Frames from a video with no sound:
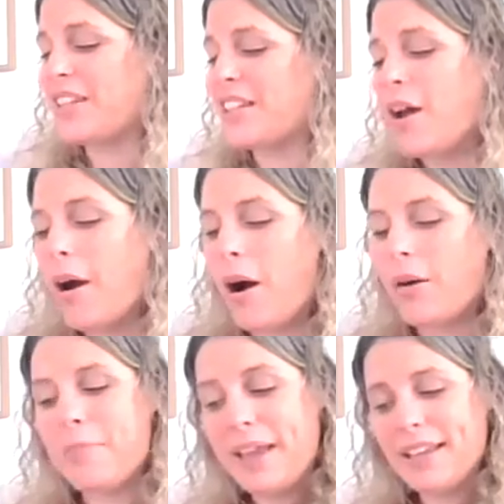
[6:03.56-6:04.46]
says,
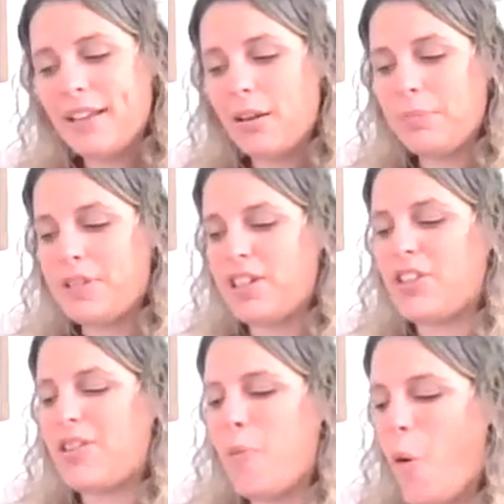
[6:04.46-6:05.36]
our baking
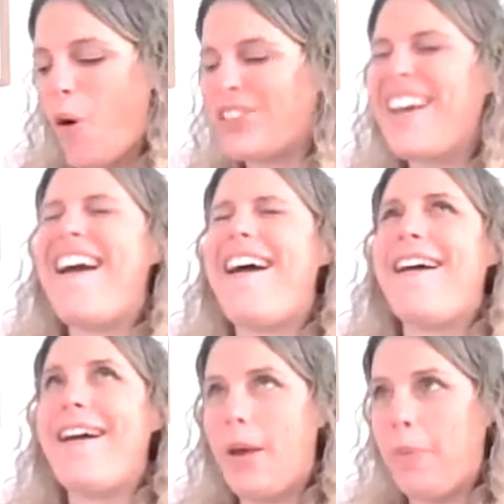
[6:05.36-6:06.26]
competition was
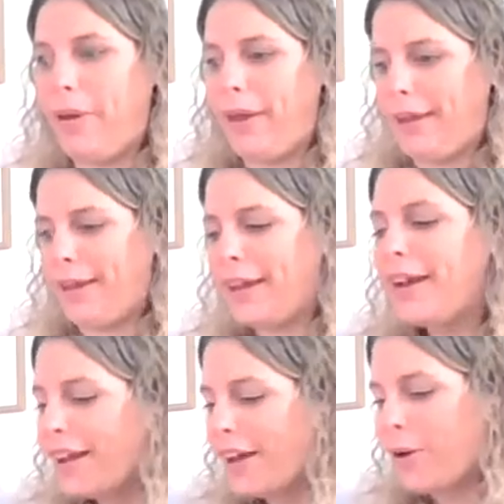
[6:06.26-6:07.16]
epic.
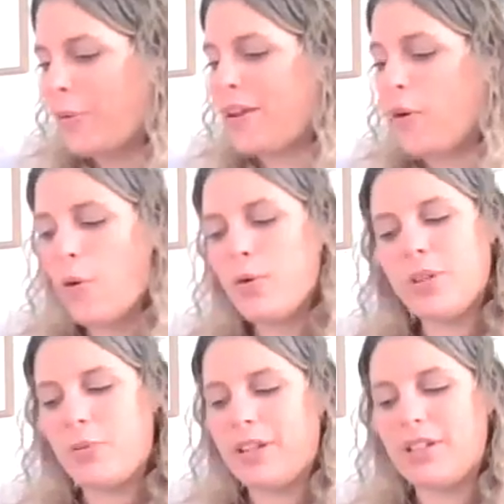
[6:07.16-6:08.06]
We all
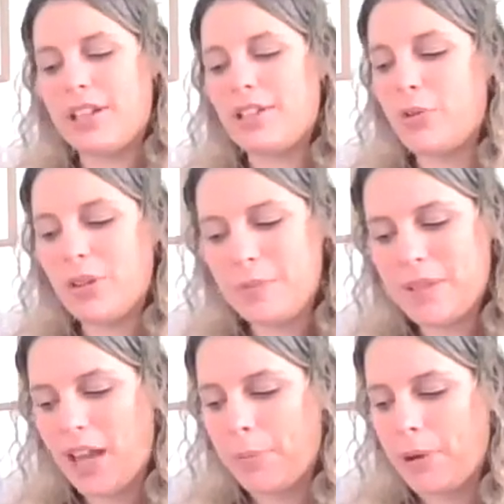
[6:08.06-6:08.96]
squished into Christmas
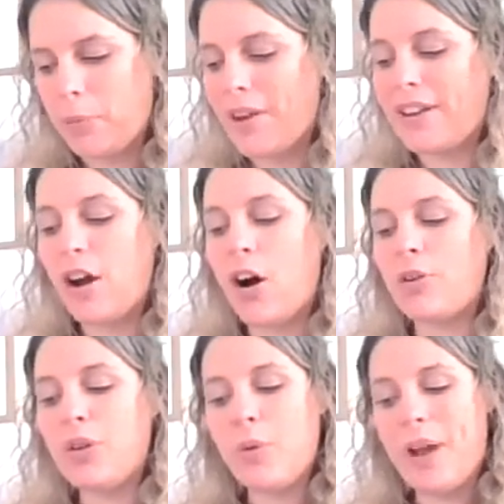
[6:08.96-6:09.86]
cabin wearing our
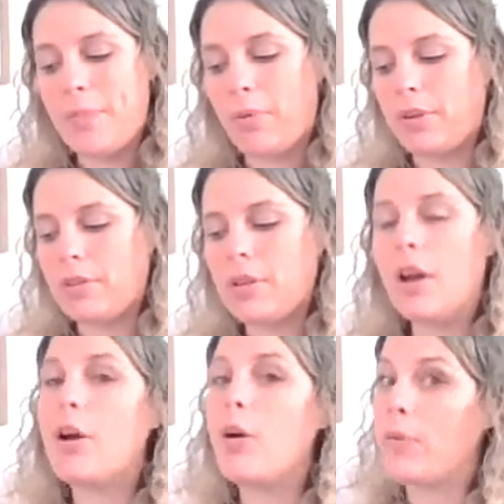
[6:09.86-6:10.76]
new aprons
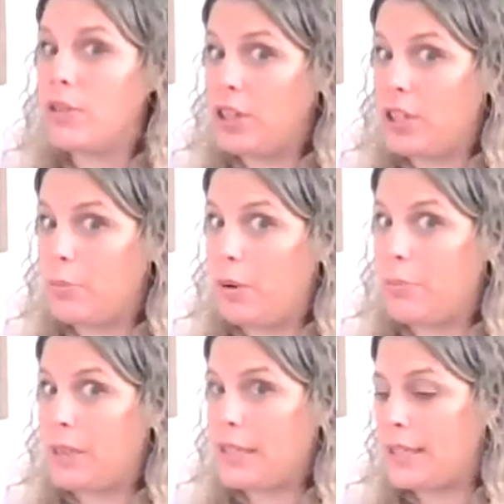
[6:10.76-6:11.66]
with gingerbread
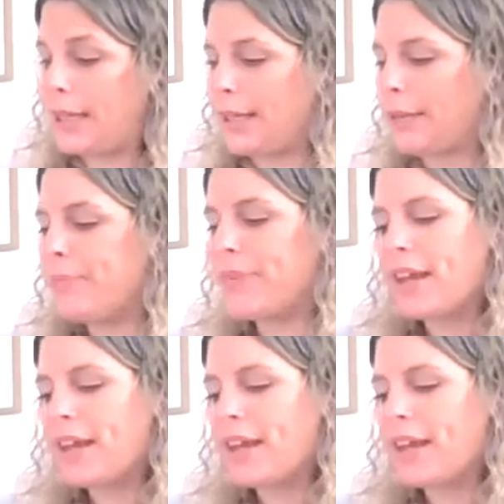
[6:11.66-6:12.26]
man design.